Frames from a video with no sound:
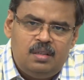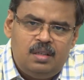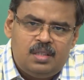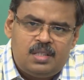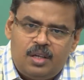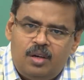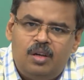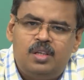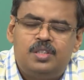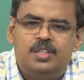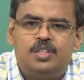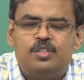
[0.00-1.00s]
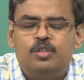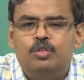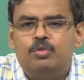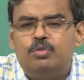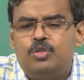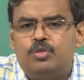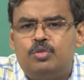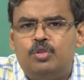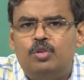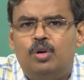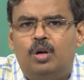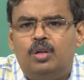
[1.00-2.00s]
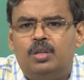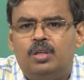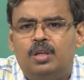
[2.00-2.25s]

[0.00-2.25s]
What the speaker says: a psychologist, you should not